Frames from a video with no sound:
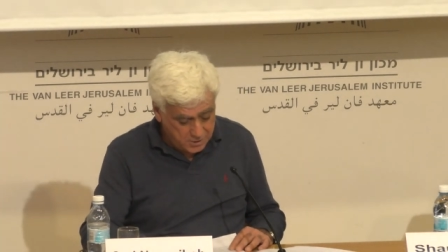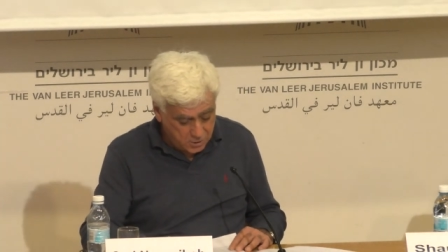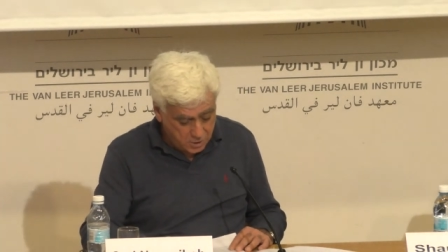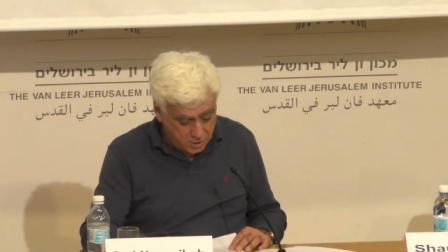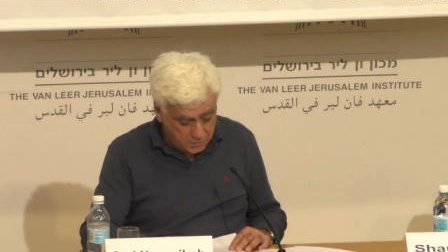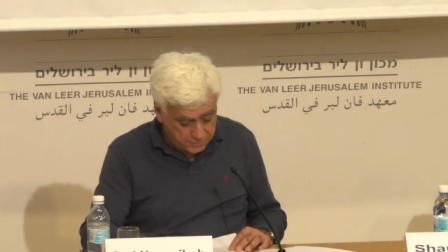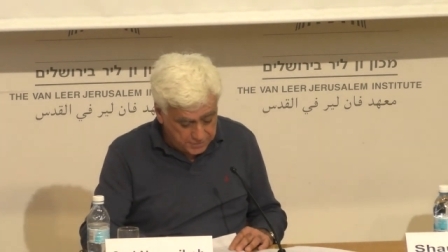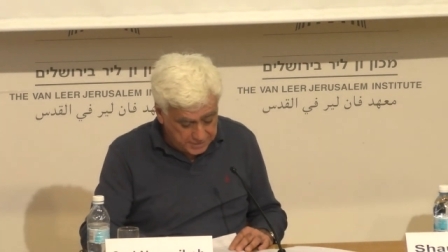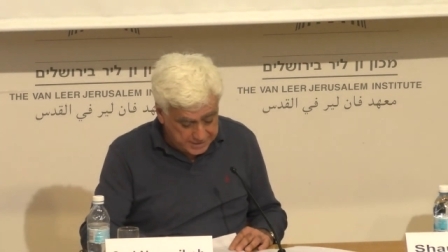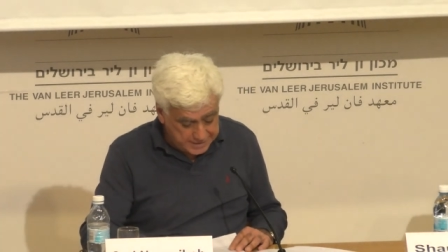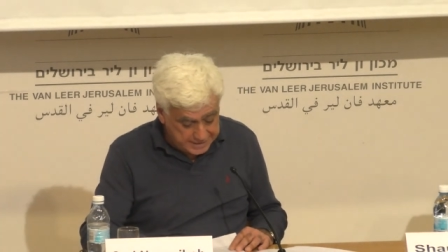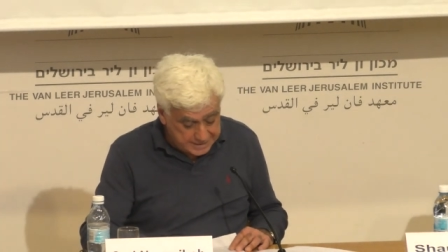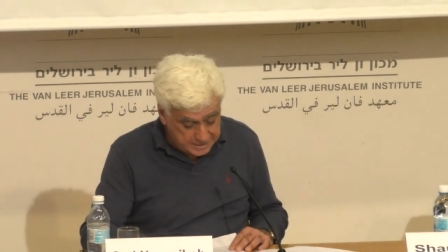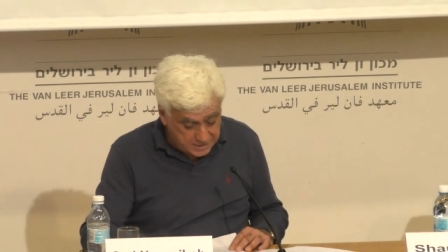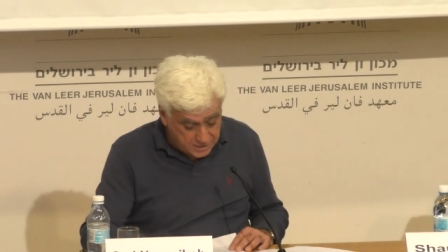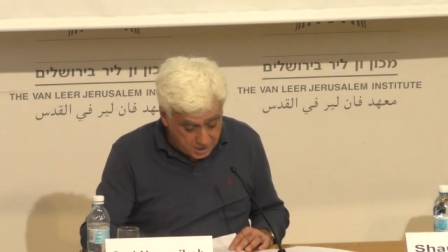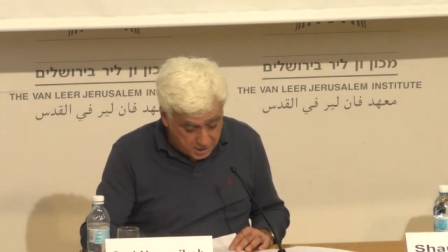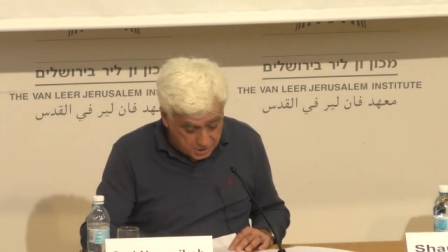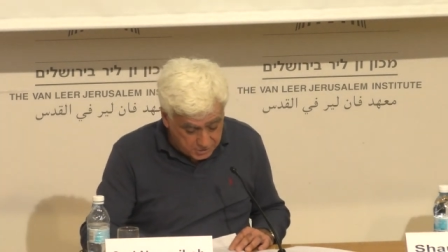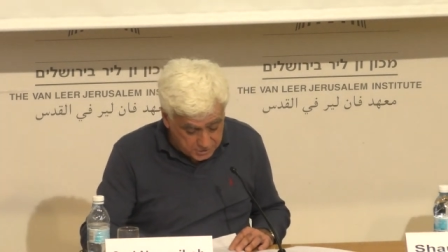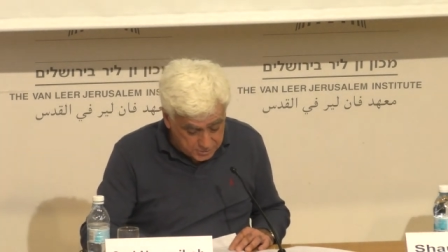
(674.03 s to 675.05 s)
of an
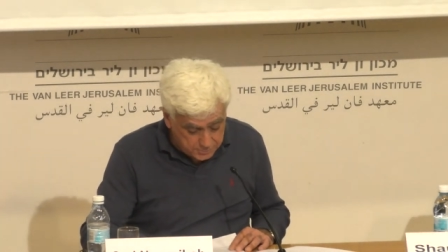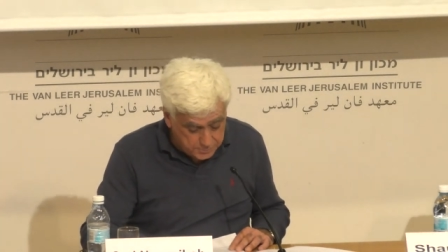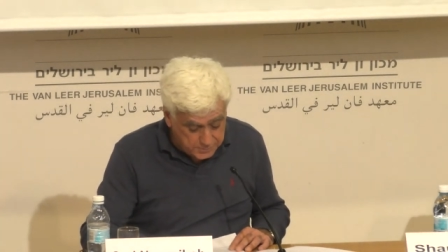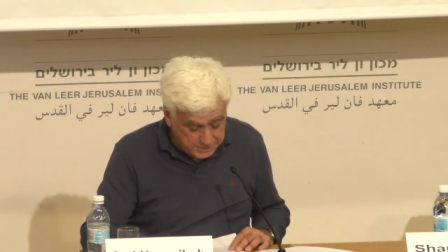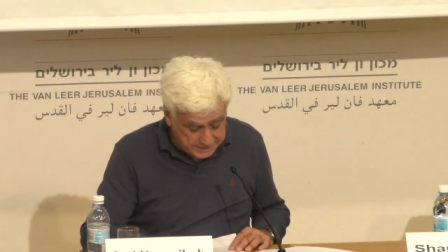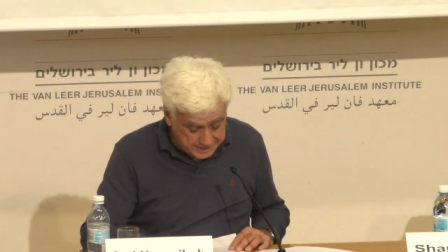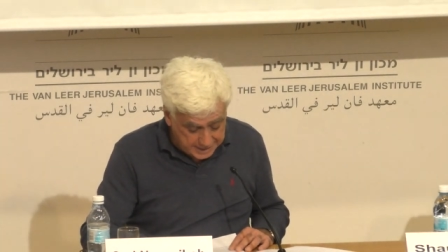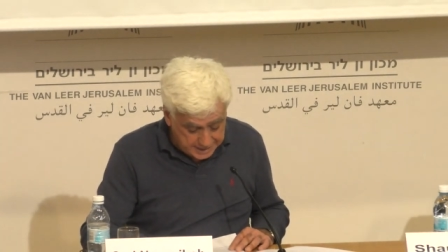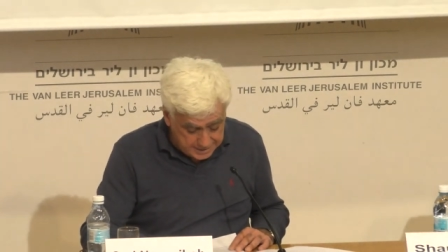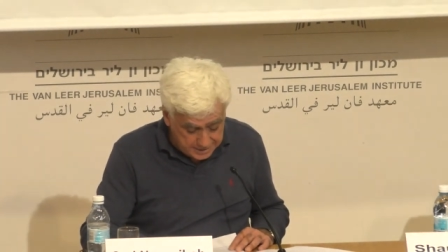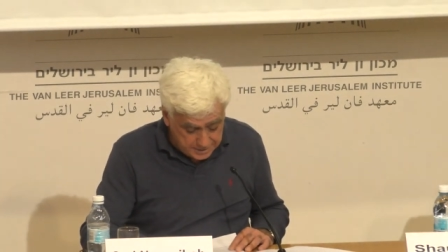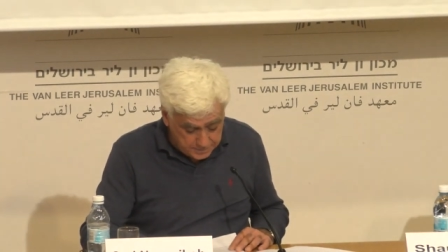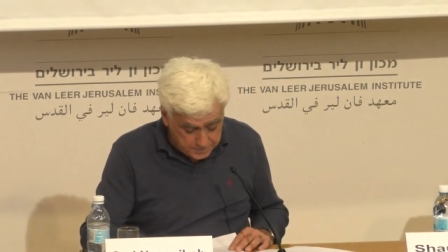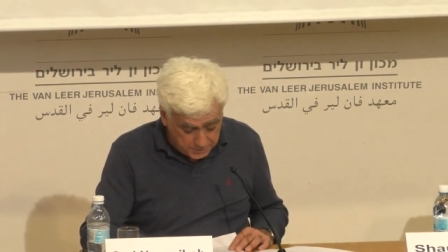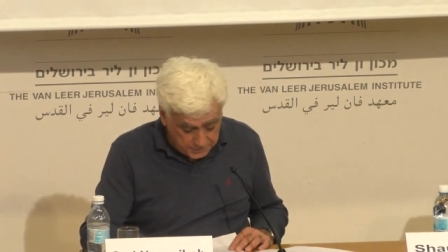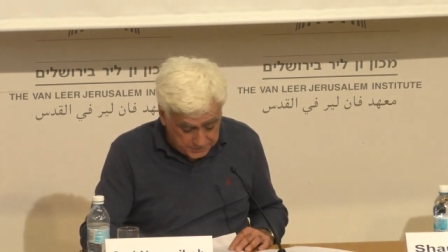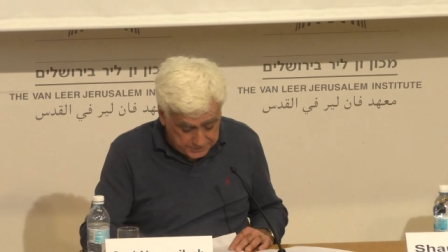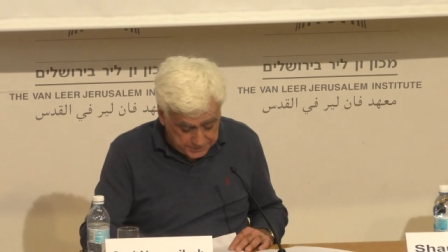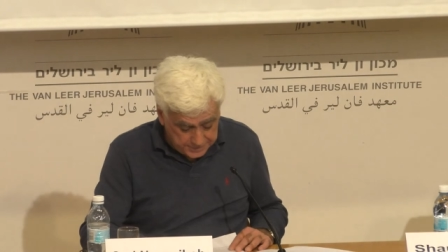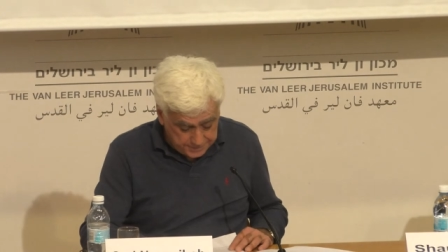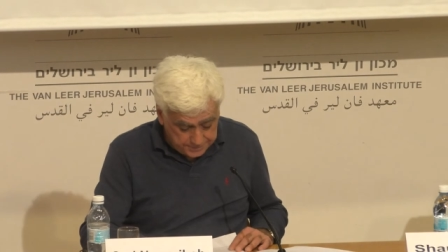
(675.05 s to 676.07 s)
enlarged but ailing
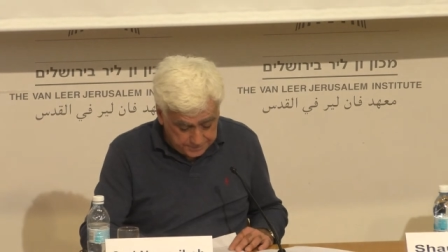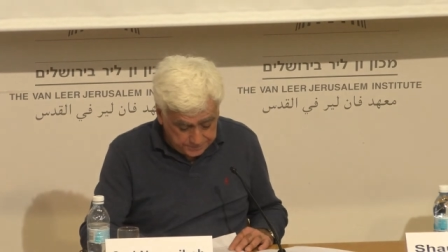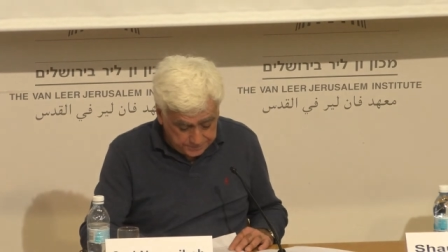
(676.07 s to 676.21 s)
body.